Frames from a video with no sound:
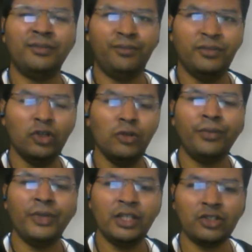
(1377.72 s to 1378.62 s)

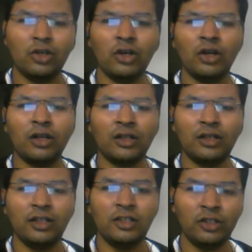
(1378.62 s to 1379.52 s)
home page
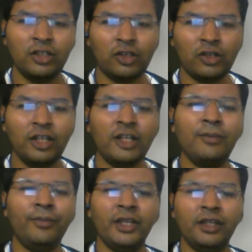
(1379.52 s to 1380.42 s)
or your record
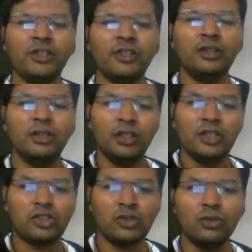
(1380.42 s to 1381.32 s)
detail page.
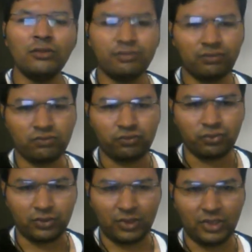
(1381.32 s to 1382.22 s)
So
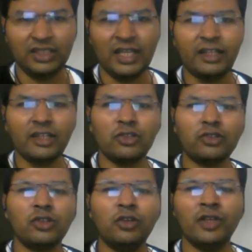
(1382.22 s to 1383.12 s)
that is also